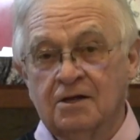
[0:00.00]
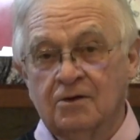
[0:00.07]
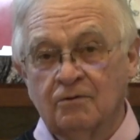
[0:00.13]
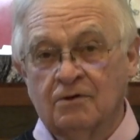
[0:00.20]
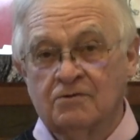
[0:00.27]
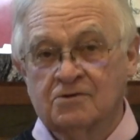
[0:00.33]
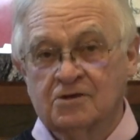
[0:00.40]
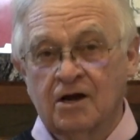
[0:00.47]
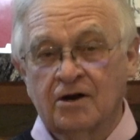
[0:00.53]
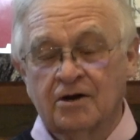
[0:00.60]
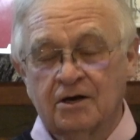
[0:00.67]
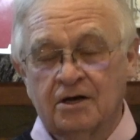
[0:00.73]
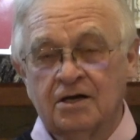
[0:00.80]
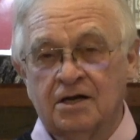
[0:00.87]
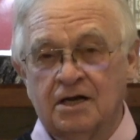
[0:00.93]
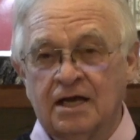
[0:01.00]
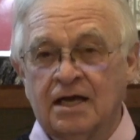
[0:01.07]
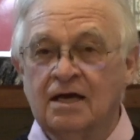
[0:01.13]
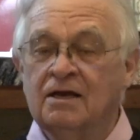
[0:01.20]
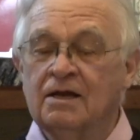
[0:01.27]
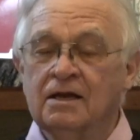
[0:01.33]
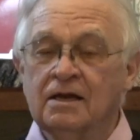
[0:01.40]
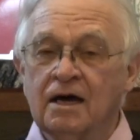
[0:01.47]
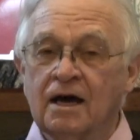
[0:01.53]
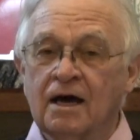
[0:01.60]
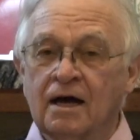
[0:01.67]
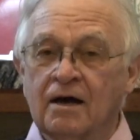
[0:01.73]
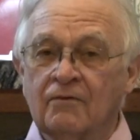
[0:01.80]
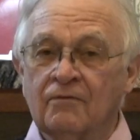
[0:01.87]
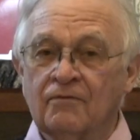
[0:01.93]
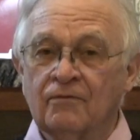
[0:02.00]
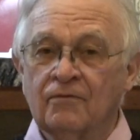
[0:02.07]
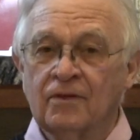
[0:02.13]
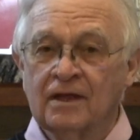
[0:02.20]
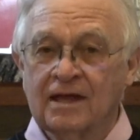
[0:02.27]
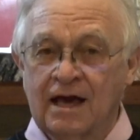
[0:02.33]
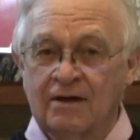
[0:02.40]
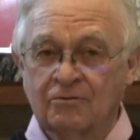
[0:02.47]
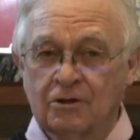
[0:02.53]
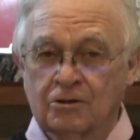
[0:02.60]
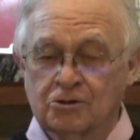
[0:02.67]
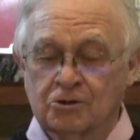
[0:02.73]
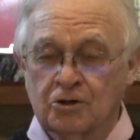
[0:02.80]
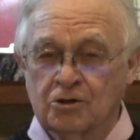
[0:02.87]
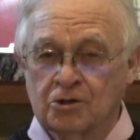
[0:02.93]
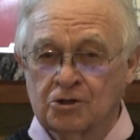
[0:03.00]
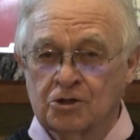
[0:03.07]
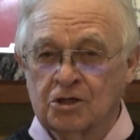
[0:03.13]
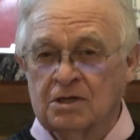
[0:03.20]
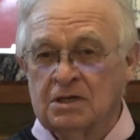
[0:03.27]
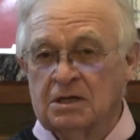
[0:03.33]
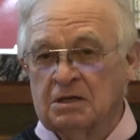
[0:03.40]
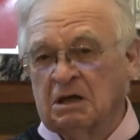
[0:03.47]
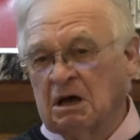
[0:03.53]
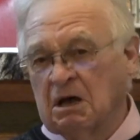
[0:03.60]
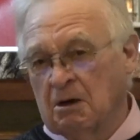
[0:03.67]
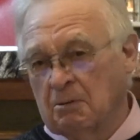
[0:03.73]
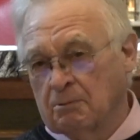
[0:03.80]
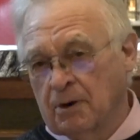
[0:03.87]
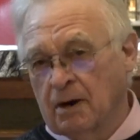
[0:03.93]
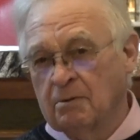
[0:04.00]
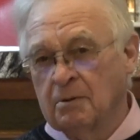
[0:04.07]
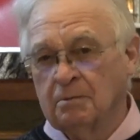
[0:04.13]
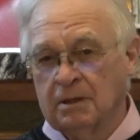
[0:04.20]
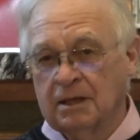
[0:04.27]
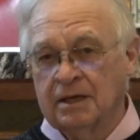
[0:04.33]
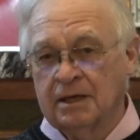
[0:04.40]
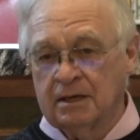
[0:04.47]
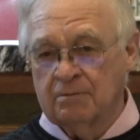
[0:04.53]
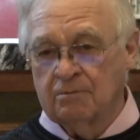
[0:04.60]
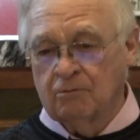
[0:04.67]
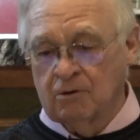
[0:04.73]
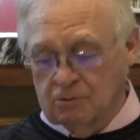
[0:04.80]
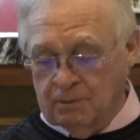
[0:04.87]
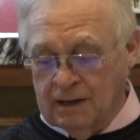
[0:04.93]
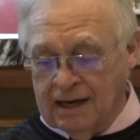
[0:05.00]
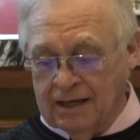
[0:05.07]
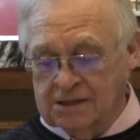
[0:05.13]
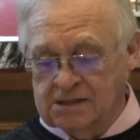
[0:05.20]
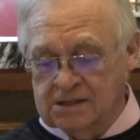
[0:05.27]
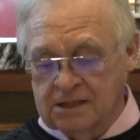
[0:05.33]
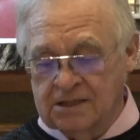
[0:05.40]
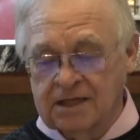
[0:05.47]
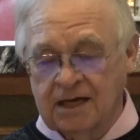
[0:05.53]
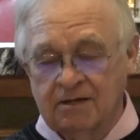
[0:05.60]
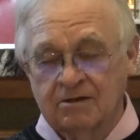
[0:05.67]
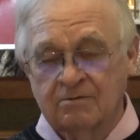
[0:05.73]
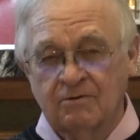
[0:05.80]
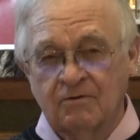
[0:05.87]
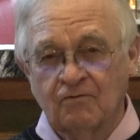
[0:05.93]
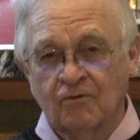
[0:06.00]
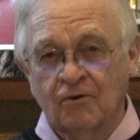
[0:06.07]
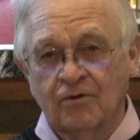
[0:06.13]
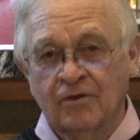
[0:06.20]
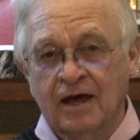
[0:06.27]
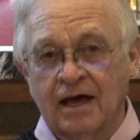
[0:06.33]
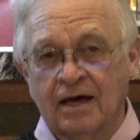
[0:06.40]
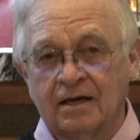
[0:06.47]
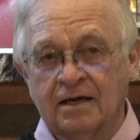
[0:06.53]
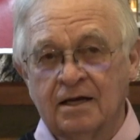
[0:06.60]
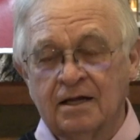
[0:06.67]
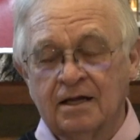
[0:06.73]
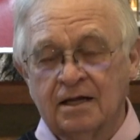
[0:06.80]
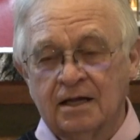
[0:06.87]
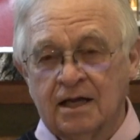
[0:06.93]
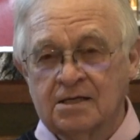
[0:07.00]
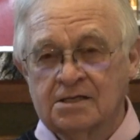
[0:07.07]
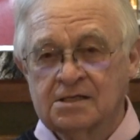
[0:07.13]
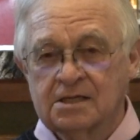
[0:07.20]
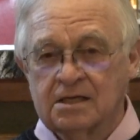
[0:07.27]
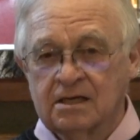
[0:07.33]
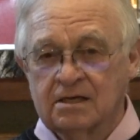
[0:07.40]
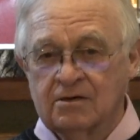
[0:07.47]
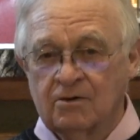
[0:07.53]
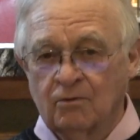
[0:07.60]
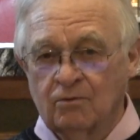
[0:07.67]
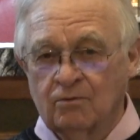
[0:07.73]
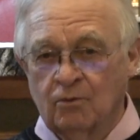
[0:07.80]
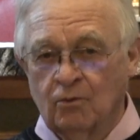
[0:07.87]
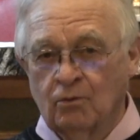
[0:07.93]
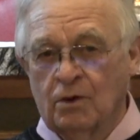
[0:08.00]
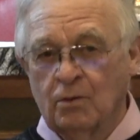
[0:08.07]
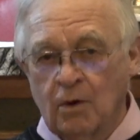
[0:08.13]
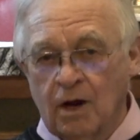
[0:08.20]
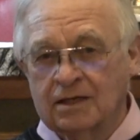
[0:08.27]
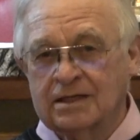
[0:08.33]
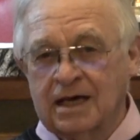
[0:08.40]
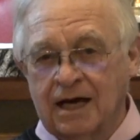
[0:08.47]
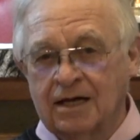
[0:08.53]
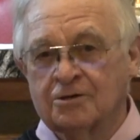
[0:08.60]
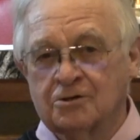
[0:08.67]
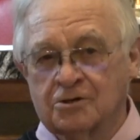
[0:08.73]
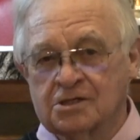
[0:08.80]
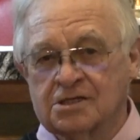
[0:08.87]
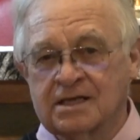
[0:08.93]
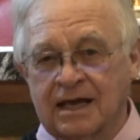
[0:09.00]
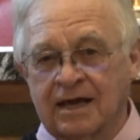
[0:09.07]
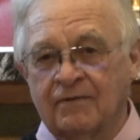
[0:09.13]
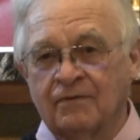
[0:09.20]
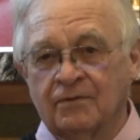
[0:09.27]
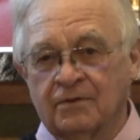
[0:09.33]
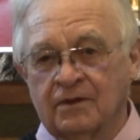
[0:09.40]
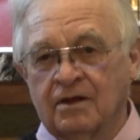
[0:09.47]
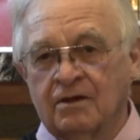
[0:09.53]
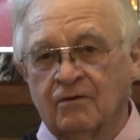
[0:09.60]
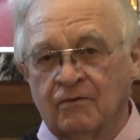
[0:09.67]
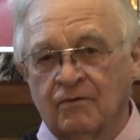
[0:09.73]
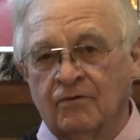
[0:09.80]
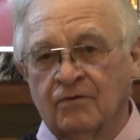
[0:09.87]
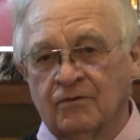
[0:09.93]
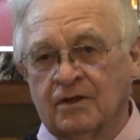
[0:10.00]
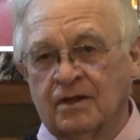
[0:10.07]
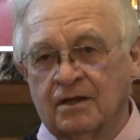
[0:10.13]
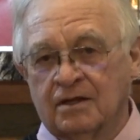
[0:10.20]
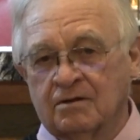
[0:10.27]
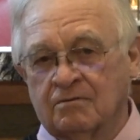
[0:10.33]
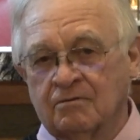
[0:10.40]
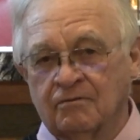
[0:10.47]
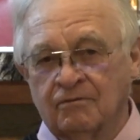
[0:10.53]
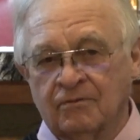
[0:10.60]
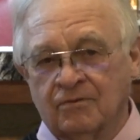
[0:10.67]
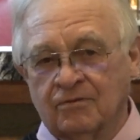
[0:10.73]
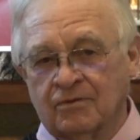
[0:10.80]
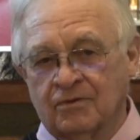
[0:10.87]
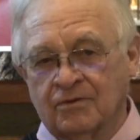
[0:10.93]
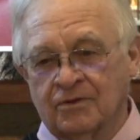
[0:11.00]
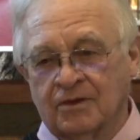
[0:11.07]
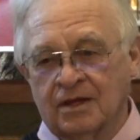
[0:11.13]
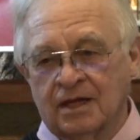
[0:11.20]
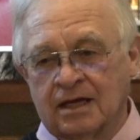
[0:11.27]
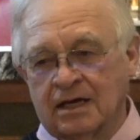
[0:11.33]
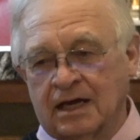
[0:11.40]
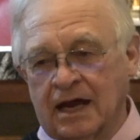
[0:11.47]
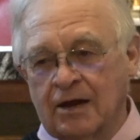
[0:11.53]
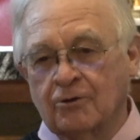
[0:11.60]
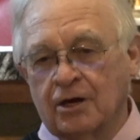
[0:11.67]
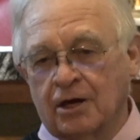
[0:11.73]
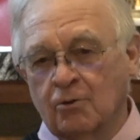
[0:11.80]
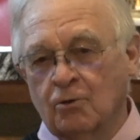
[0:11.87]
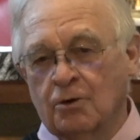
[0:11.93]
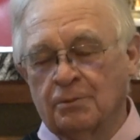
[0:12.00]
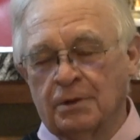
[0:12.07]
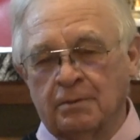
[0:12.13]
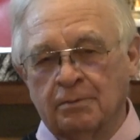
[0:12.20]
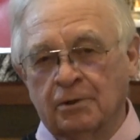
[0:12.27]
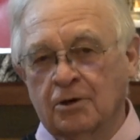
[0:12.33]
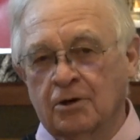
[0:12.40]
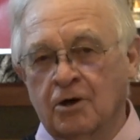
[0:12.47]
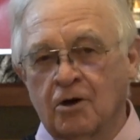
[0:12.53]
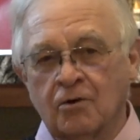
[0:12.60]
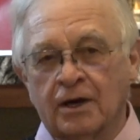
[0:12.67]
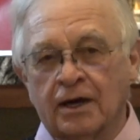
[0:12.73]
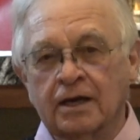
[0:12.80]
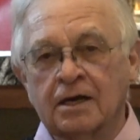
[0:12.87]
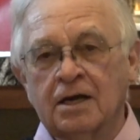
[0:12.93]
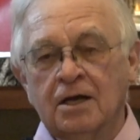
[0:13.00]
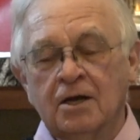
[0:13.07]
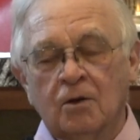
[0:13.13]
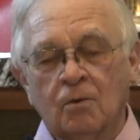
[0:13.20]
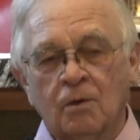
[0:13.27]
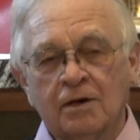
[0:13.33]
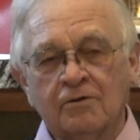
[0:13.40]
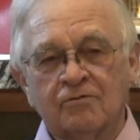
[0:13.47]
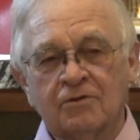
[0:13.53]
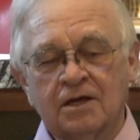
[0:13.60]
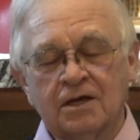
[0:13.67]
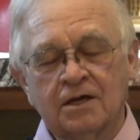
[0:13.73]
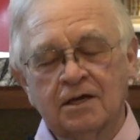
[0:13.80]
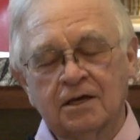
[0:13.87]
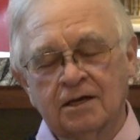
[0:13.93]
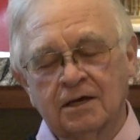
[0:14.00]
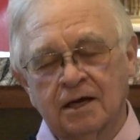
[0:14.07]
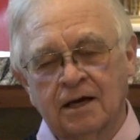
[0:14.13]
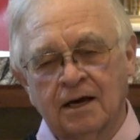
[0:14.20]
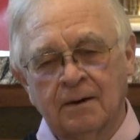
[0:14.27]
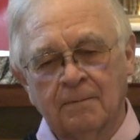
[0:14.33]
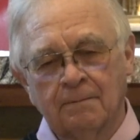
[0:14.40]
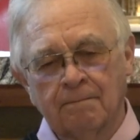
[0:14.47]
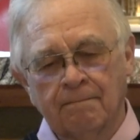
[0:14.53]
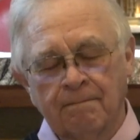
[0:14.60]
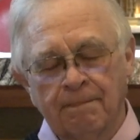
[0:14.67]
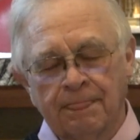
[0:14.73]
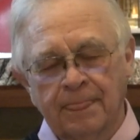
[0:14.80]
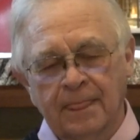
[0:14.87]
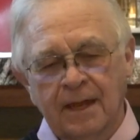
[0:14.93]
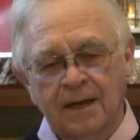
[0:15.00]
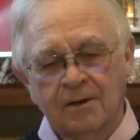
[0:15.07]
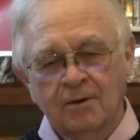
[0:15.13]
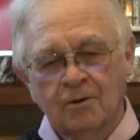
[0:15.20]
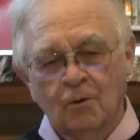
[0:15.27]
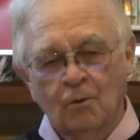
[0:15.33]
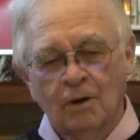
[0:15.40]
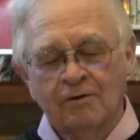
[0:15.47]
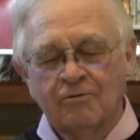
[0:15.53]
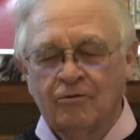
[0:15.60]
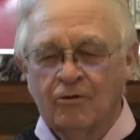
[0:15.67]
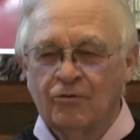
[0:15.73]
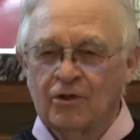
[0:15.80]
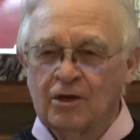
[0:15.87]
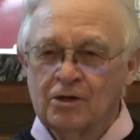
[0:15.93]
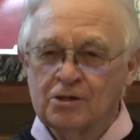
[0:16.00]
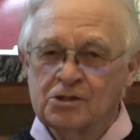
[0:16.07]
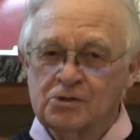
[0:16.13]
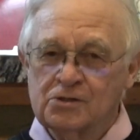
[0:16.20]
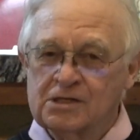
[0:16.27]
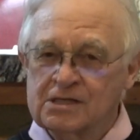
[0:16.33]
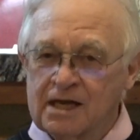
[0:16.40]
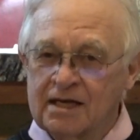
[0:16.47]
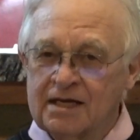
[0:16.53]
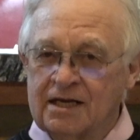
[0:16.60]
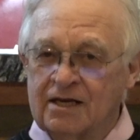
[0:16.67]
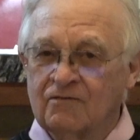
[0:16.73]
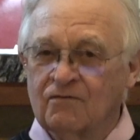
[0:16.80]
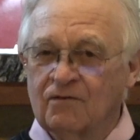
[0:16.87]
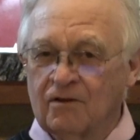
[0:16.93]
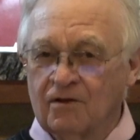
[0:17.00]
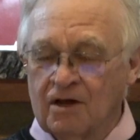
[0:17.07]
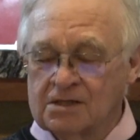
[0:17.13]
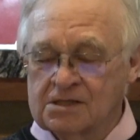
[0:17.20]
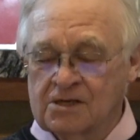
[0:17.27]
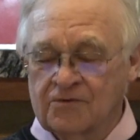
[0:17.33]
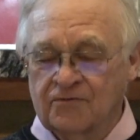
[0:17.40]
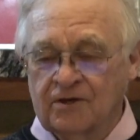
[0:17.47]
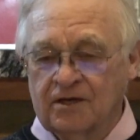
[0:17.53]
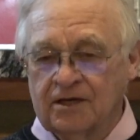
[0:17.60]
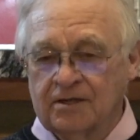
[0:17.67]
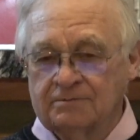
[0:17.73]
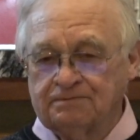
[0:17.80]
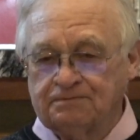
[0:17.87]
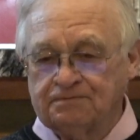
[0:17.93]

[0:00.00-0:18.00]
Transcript: We've started in uh, the Catholic Church, uh, probably with Pius X before that, is that we want to understand the, the area where people are going. One of the, um, one of the things you study in philosophy